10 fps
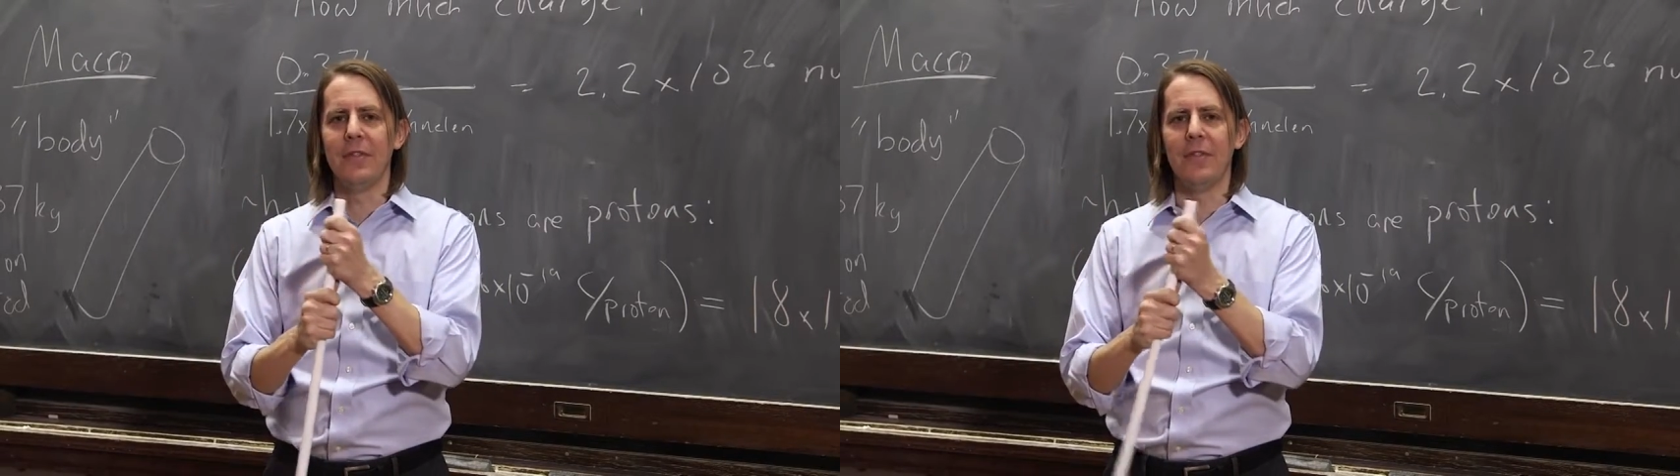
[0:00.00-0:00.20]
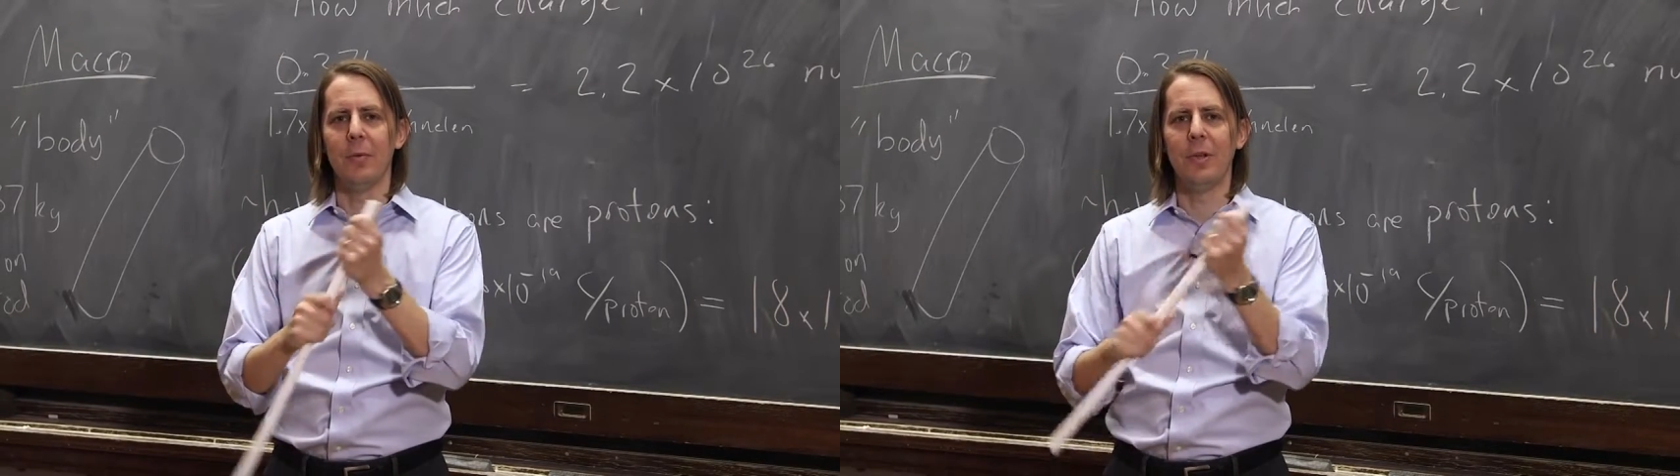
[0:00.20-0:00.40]

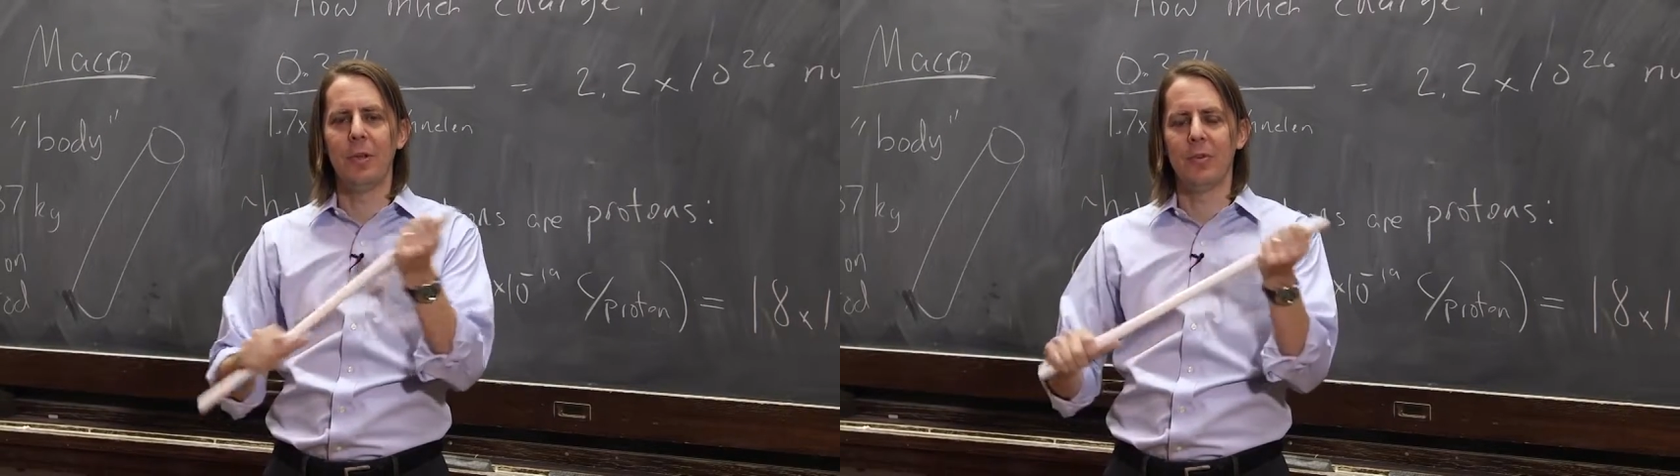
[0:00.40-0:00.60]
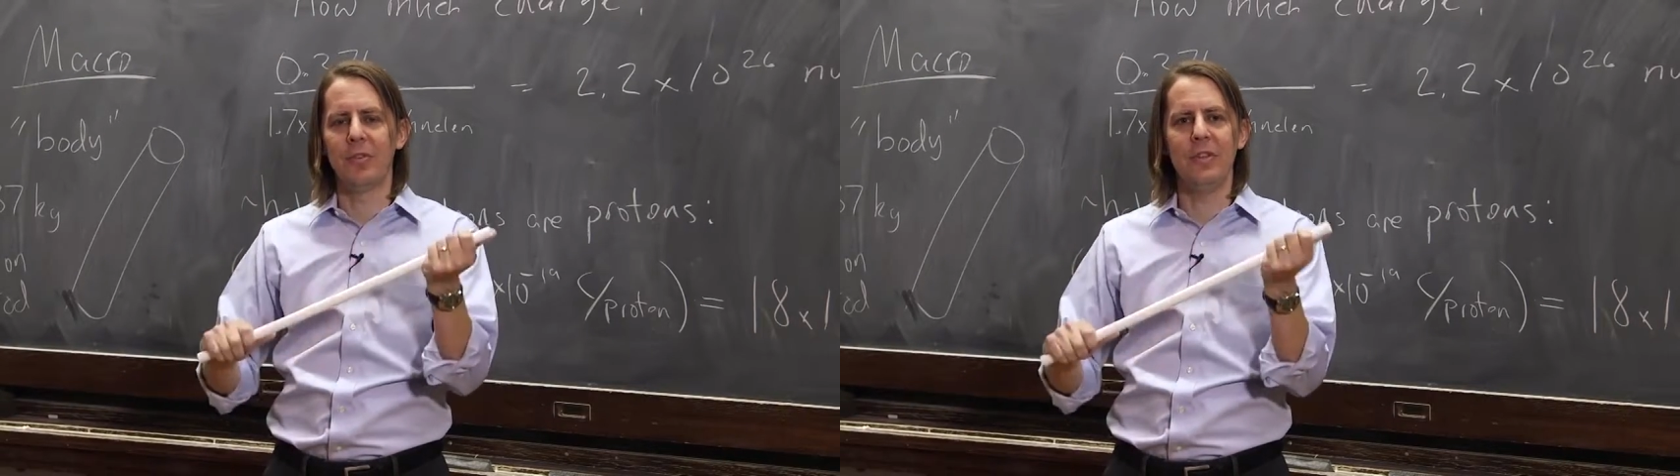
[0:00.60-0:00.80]
that we
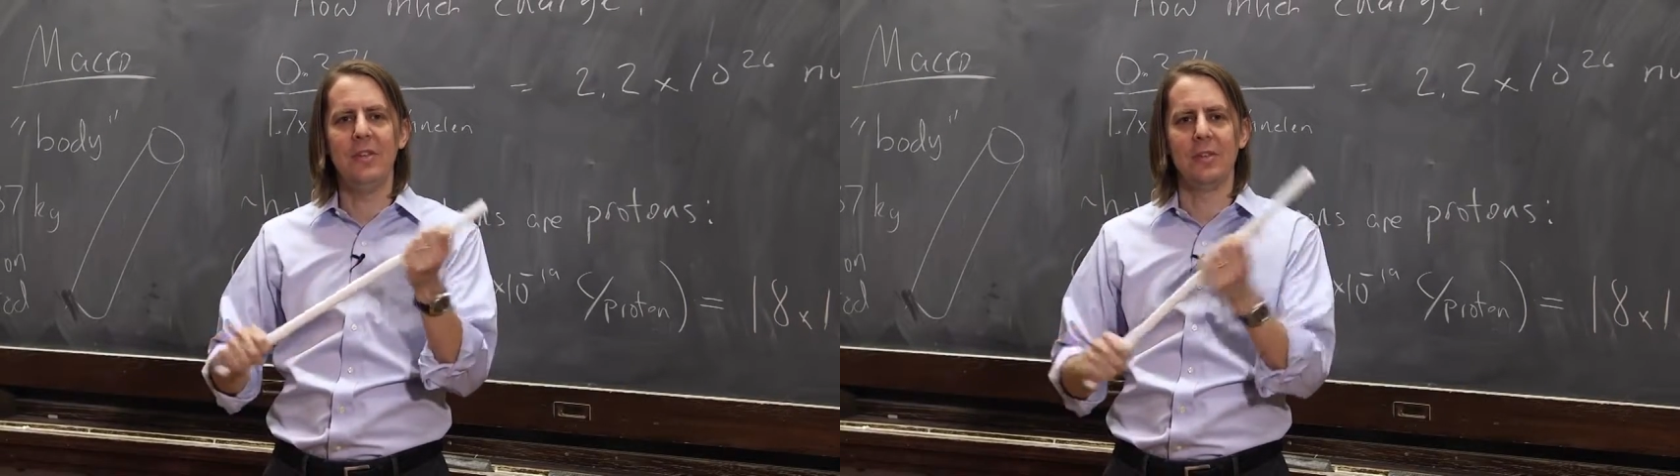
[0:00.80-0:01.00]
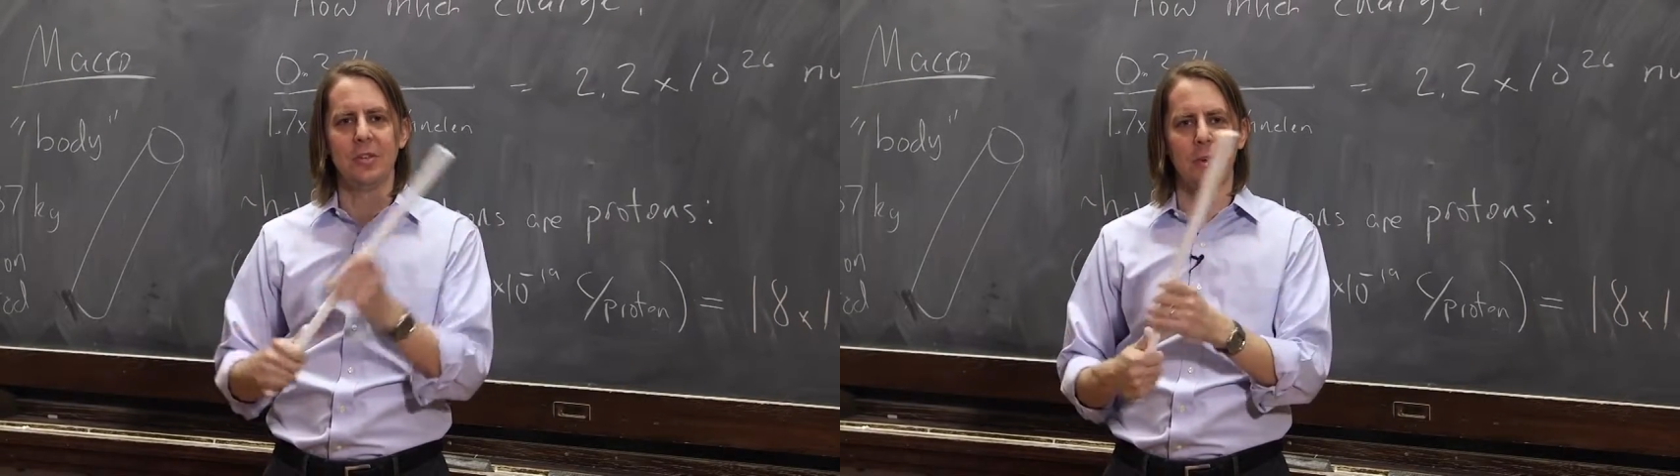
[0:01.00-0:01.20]
don't see
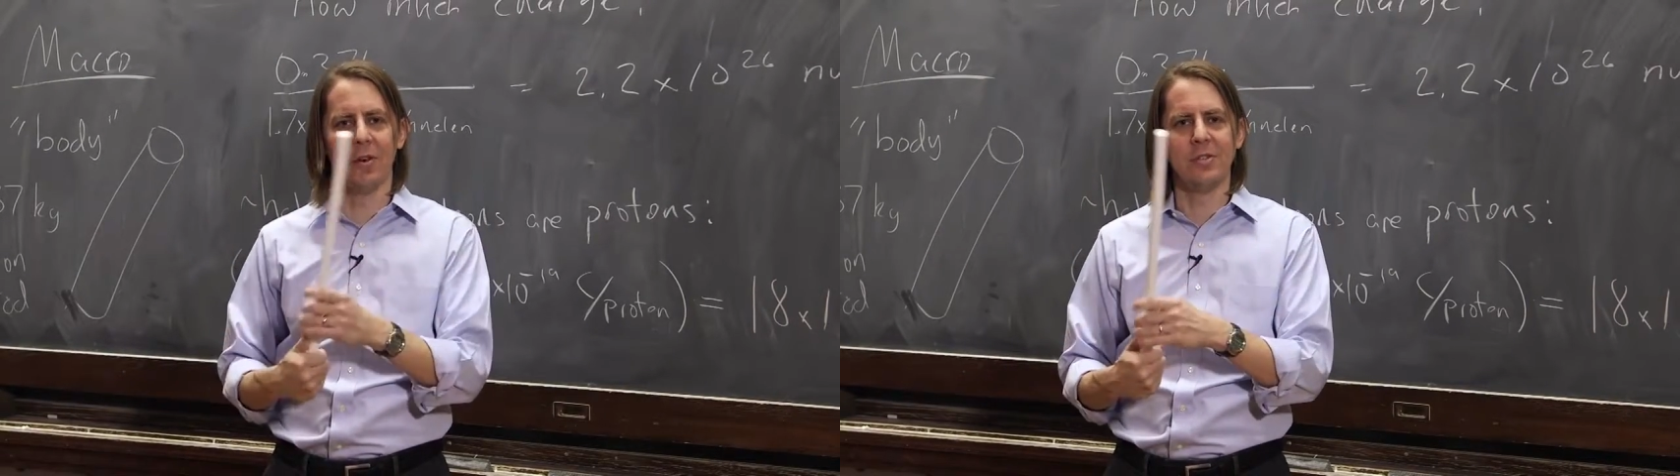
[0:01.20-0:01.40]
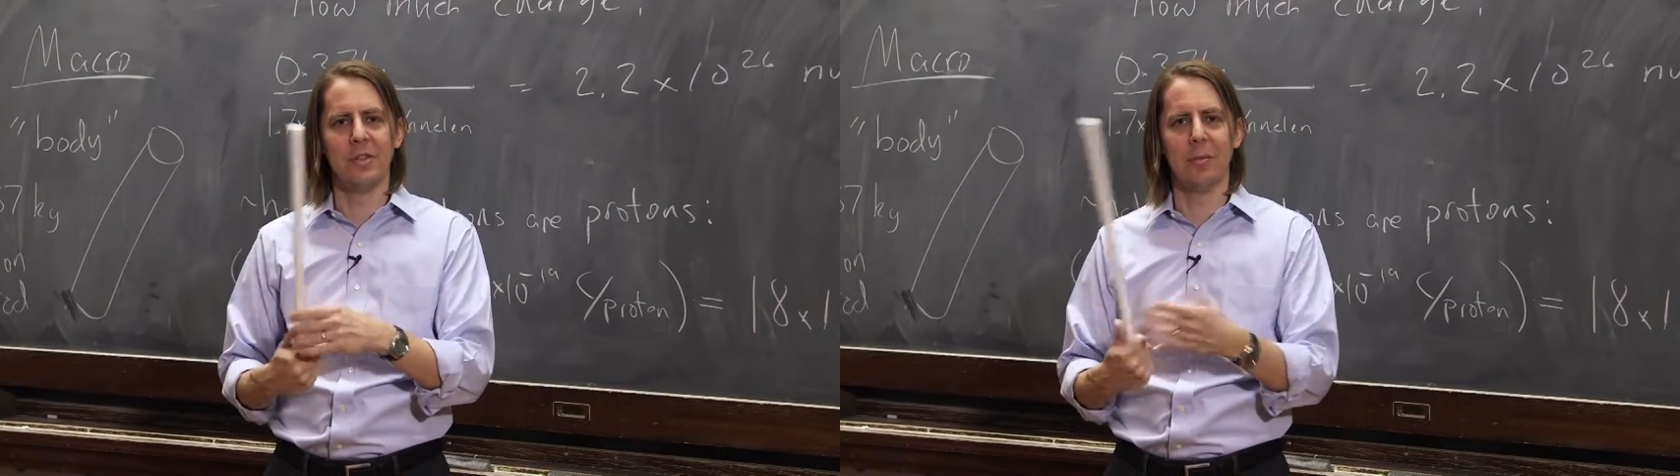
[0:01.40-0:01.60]
the
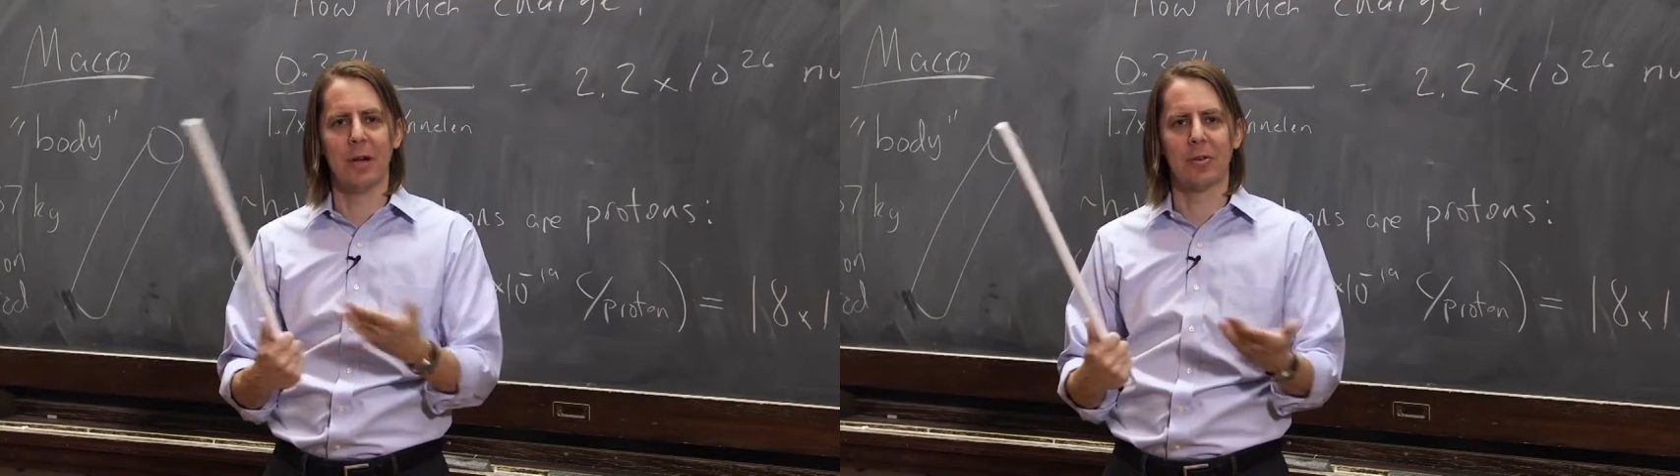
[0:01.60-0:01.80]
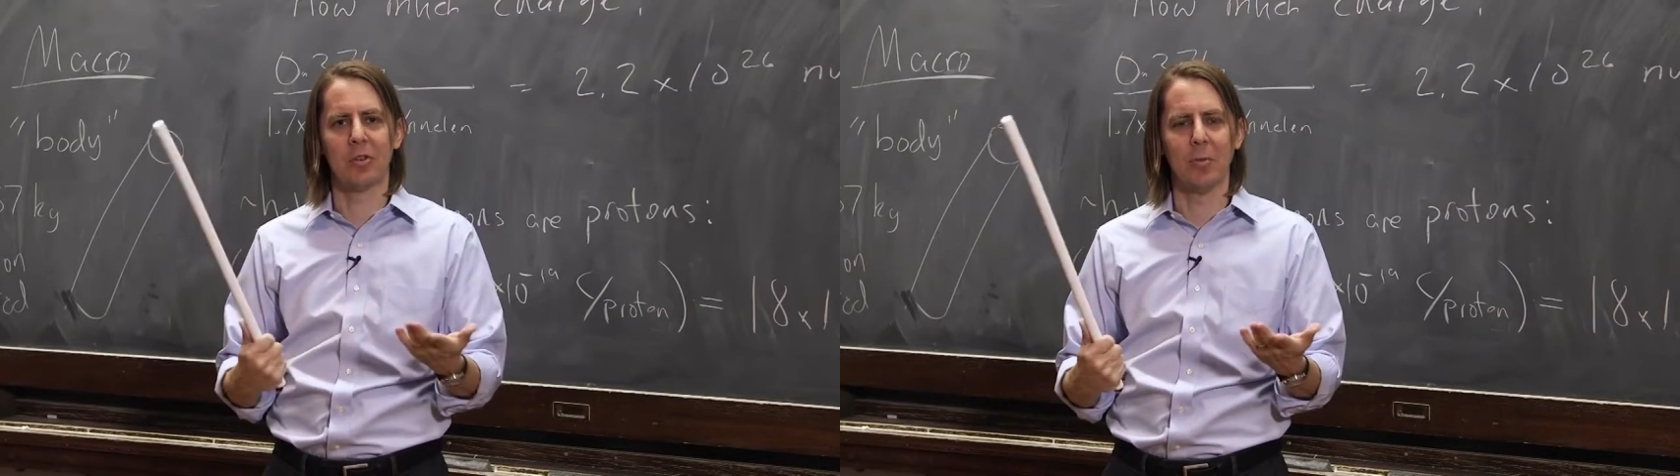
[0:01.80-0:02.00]
charge in the
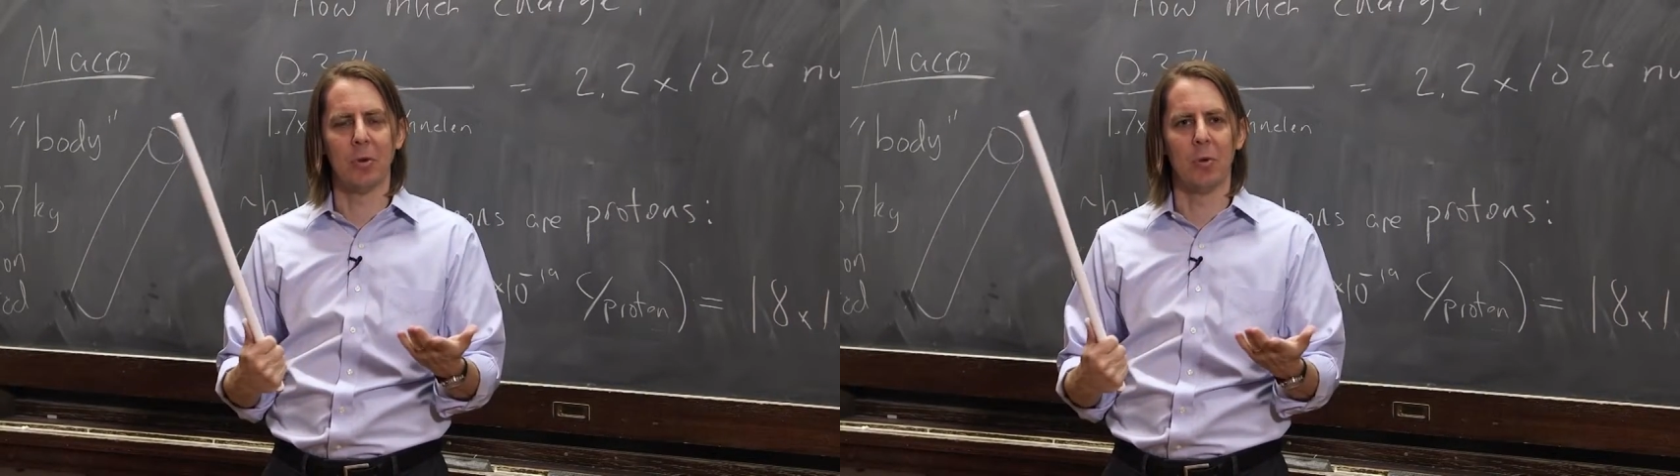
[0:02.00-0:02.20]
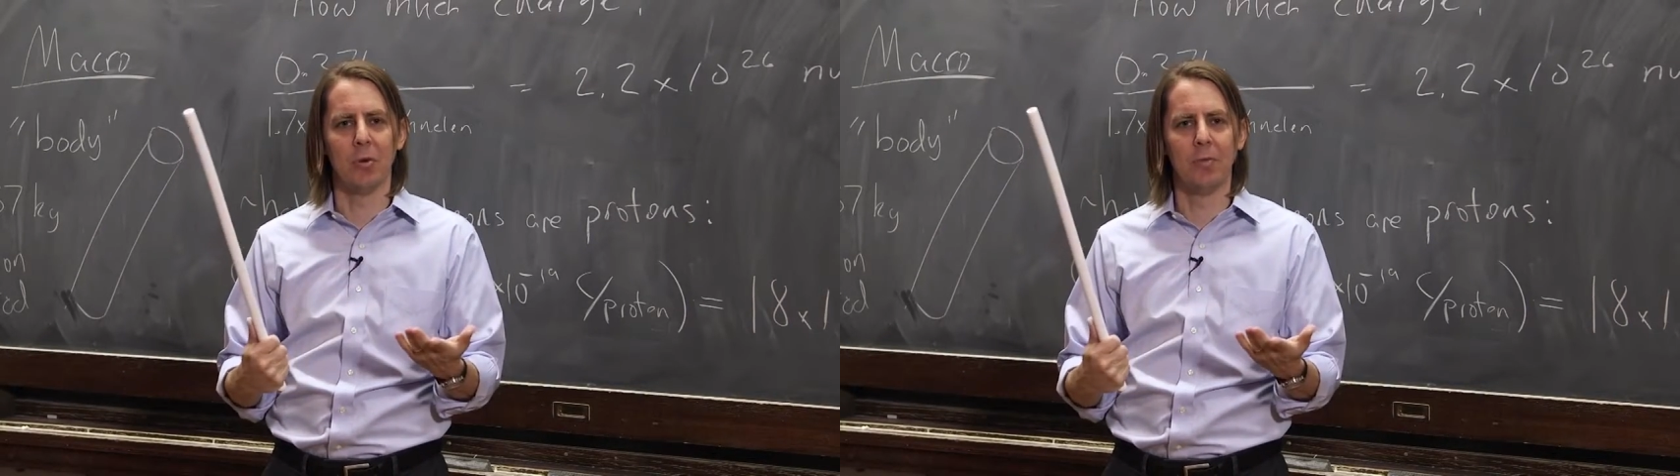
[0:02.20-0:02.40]
macroscopic
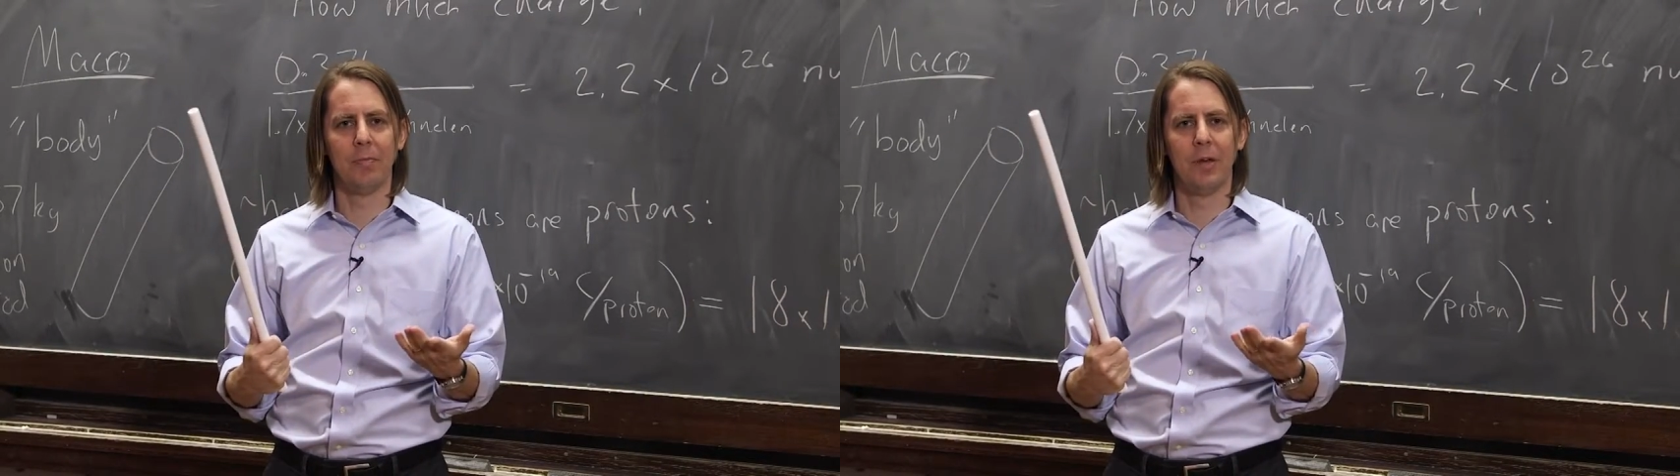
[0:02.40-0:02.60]
world.